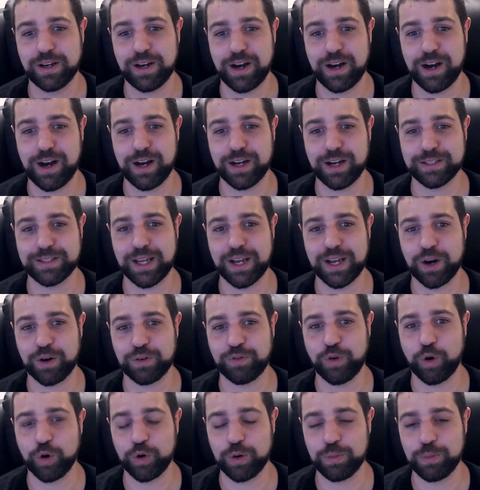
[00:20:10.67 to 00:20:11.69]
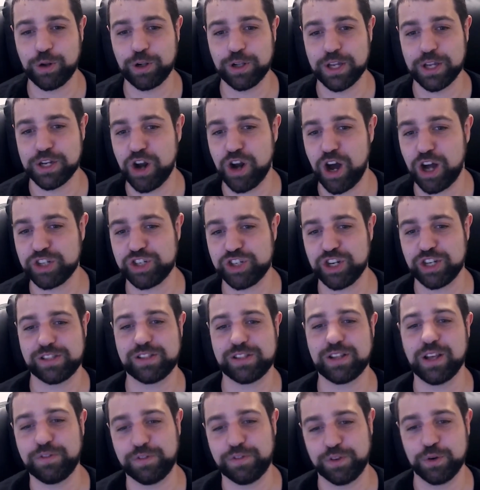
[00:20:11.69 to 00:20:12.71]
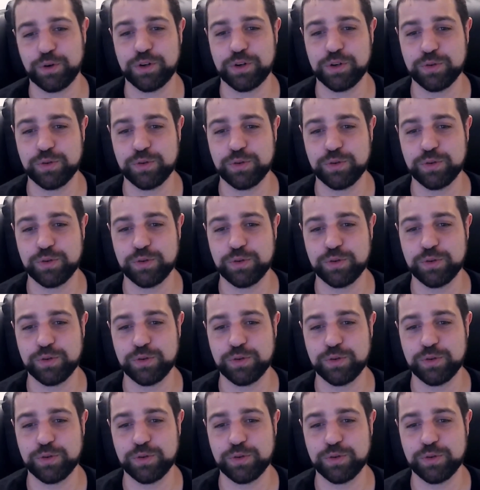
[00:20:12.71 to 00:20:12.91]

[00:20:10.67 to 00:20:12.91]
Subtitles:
that are vulnerable, and not just if you're